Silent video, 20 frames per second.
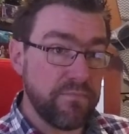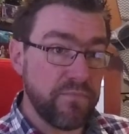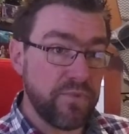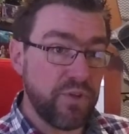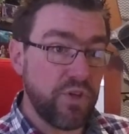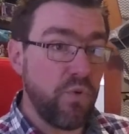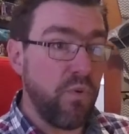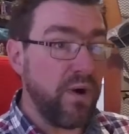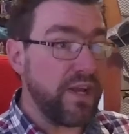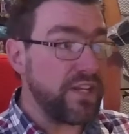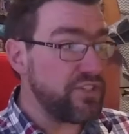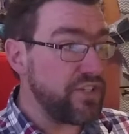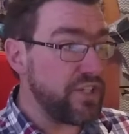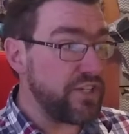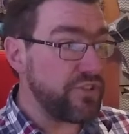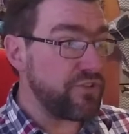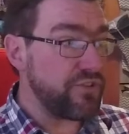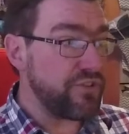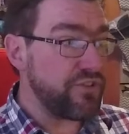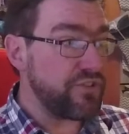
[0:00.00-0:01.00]
Quite
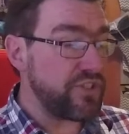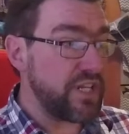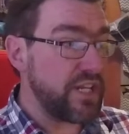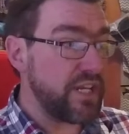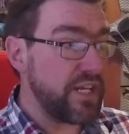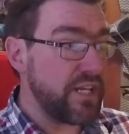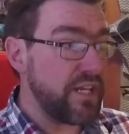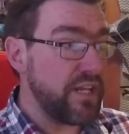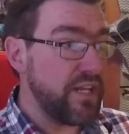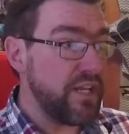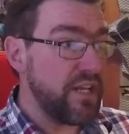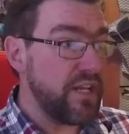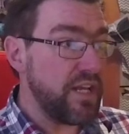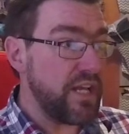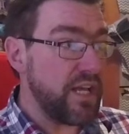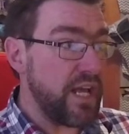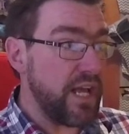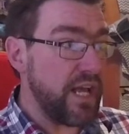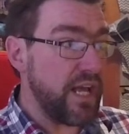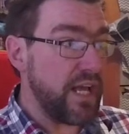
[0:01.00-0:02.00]
interesting,
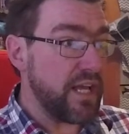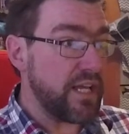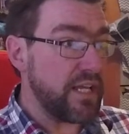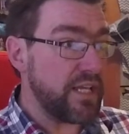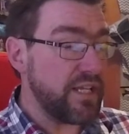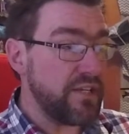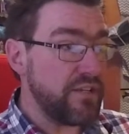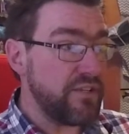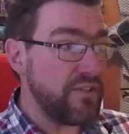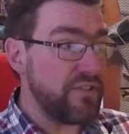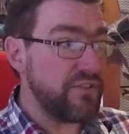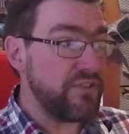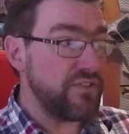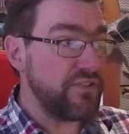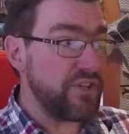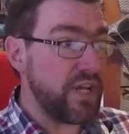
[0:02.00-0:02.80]
and